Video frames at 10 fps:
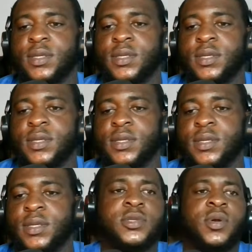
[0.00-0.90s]
So only
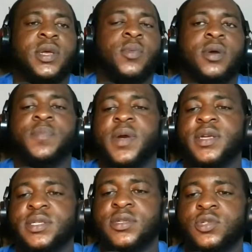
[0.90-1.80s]
one person, 2
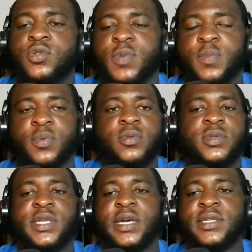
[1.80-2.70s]
people said
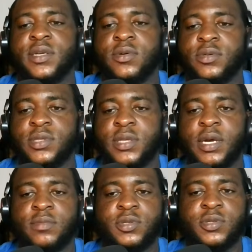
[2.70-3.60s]
sales,
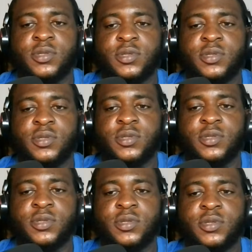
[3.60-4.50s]
Suraj and
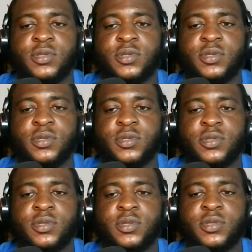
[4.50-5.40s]
Copy
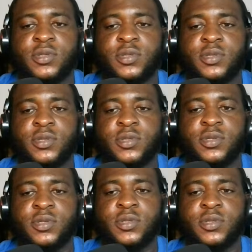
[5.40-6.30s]
Ghost.
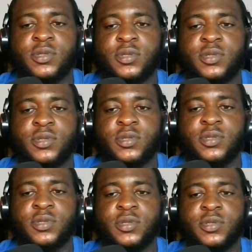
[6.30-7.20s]
Copy Ghost, sales.